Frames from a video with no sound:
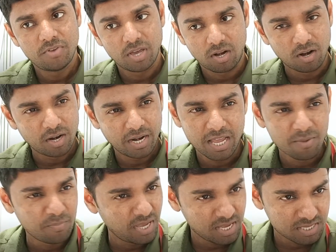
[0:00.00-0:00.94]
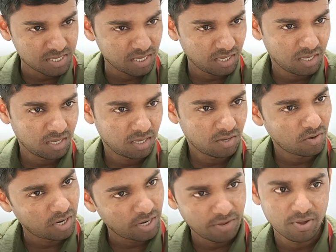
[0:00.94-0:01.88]
We are already MESC. We
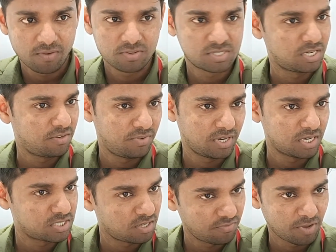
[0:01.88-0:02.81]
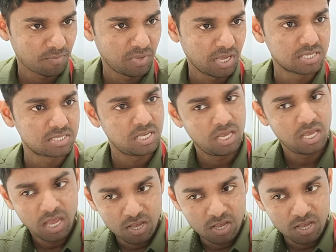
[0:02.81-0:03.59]
already have a certification of MESC.